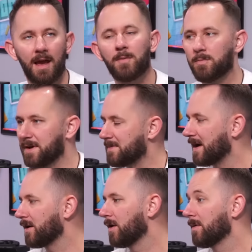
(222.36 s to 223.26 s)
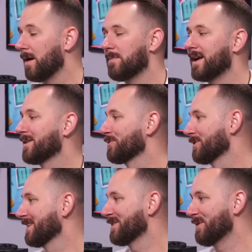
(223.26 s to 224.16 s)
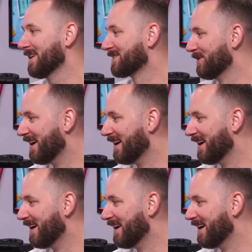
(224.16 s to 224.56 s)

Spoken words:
yeah, I'm gonna bring it back home. Amanda really wants